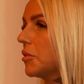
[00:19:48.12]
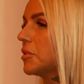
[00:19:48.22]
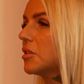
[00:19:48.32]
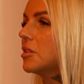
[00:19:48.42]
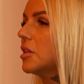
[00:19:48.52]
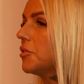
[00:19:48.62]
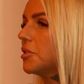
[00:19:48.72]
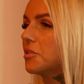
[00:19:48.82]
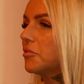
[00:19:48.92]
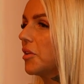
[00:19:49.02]
there was a
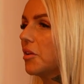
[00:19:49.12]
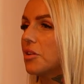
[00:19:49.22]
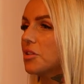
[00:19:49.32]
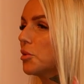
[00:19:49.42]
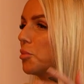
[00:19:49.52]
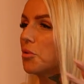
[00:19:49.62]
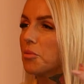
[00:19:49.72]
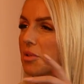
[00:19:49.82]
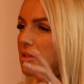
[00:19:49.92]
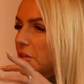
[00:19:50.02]
series of various
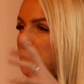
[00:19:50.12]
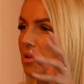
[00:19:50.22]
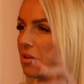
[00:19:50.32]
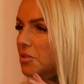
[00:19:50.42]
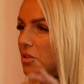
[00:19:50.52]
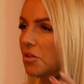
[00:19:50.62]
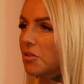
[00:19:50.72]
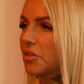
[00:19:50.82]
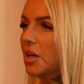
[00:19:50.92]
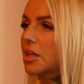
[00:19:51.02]
diplomas in around all
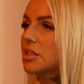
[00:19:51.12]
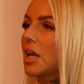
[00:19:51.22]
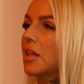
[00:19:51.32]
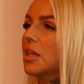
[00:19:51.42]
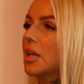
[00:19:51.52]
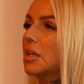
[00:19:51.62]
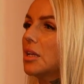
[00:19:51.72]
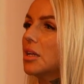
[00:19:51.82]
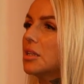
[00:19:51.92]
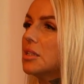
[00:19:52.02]
of that. And
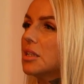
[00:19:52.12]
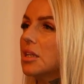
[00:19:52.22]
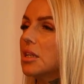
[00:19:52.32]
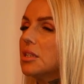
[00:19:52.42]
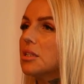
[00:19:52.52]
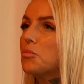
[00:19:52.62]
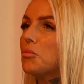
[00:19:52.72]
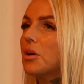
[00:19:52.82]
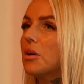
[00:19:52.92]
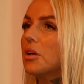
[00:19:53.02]
then I did
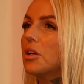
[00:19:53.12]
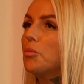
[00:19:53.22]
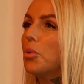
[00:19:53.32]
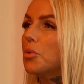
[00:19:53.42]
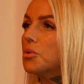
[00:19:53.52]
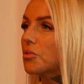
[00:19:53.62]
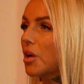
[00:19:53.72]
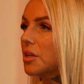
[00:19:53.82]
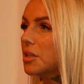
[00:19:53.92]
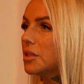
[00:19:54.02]
my
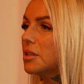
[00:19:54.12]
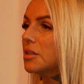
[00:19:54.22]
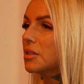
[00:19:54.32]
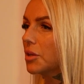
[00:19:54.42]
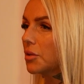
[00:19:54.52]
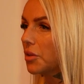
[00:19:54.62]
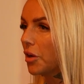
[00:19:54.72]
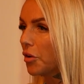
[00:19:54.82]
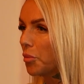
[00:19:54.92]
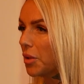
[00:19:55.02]
postgrad in
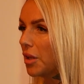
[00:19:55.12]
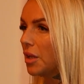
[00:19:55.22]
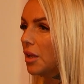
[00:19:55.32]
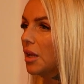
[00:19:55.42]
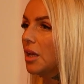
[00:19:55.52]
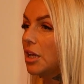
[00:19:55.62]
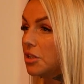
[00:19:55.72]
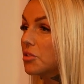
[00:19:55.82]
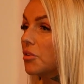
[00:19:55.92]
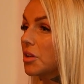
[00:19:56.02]
psychotherapy,
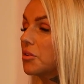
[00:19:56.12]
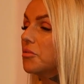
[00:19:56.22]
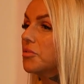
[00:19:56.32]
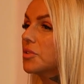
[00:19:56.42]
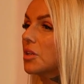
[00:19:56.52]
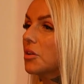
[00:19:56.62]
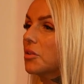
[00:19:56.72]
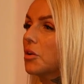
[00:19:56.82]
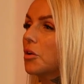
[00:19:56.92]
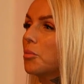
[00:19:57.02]
integrative
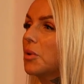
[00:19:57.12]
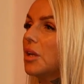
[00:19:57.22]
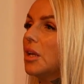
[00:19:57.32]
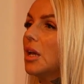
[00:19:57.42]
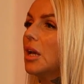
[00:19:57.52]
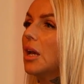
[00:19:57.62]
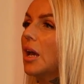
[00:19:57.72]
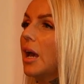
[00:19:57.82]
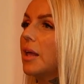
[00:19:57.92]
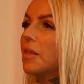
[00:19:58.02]
psychotherapy,
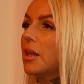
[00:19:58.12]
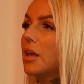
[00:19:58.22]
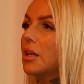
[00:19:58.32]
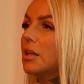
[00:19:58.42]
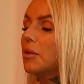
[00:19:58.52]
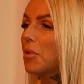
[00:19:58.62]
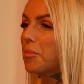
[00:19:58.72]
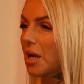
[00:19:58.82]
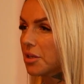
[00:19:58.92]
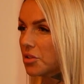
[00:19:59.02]
and then my
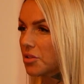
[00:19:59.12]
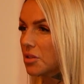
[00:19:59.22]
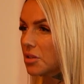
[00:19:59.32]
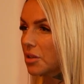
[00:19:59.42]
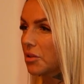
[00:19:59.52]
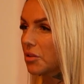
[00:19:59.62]
master's in